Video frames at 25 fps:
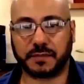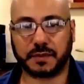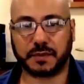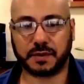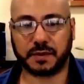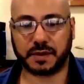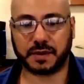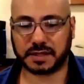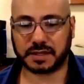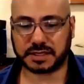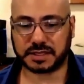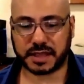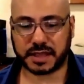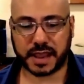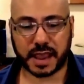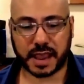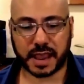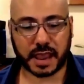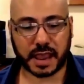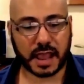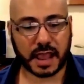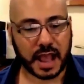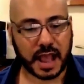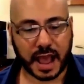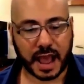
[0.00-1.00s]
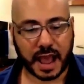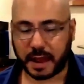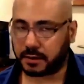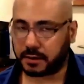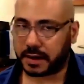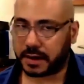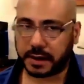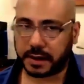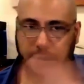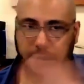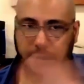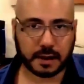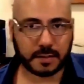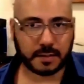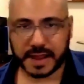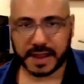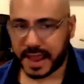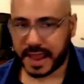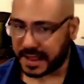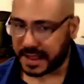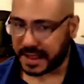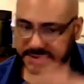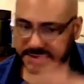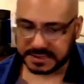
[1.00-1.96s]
You can say, I don't care how many ad